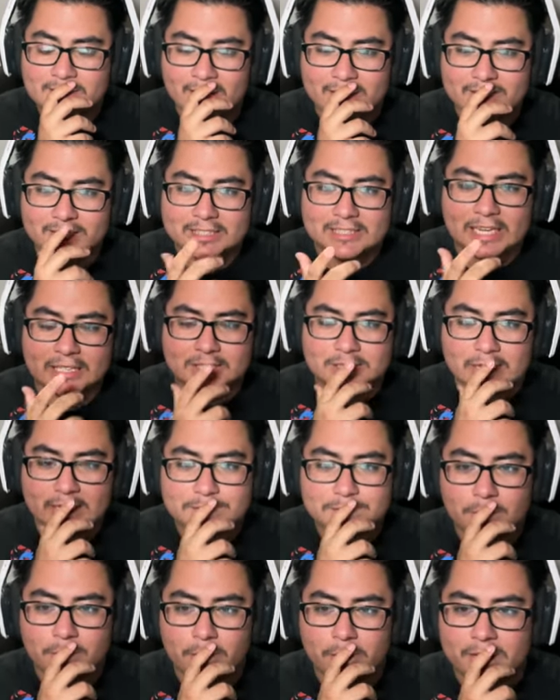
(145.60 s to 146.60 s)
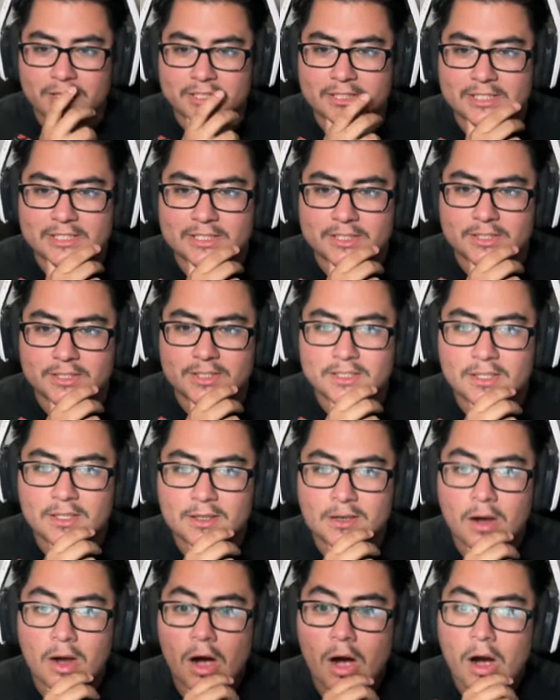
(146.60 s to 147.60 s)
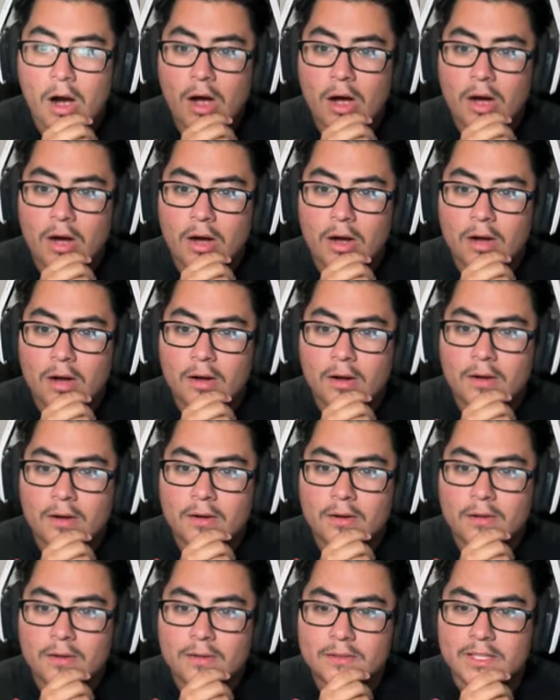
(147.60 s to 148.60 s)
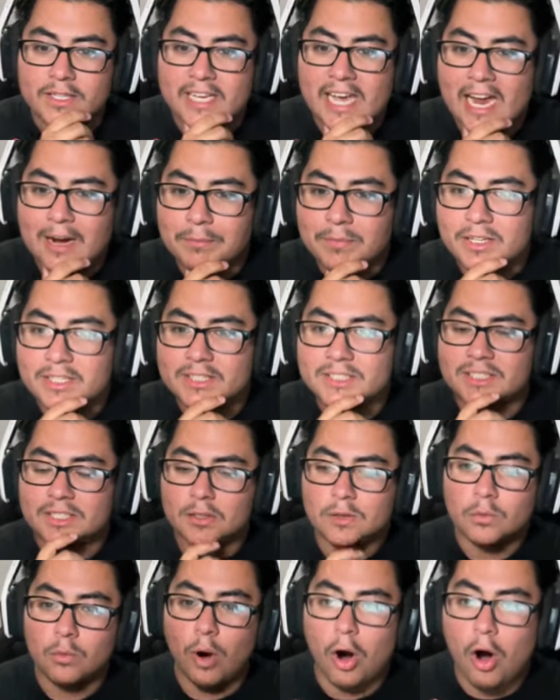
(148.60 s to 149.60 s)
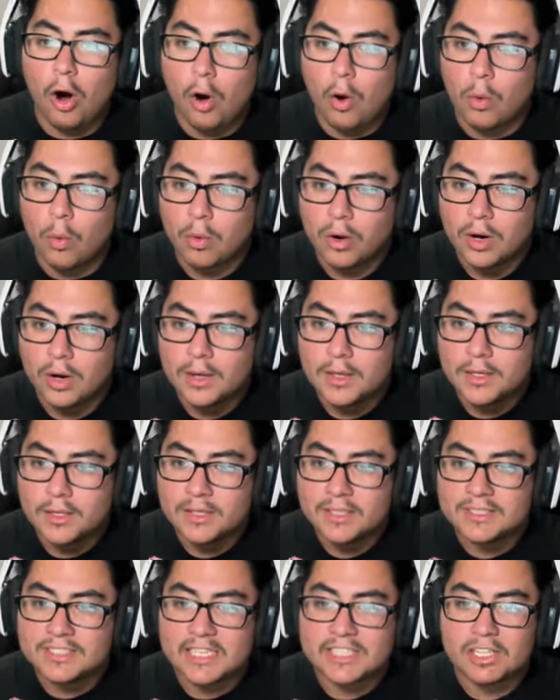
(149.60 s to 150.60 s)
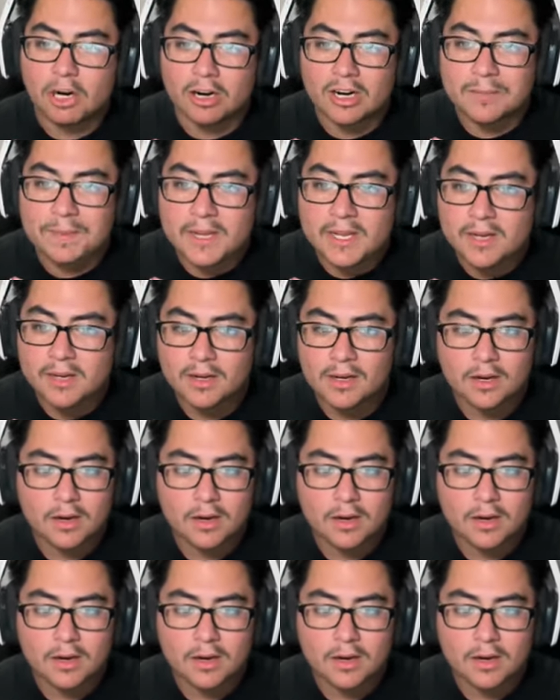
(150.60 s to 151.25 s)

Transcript: I think that's that's from one of the teasers. The cameras. Whoa! Is that Yarnaby?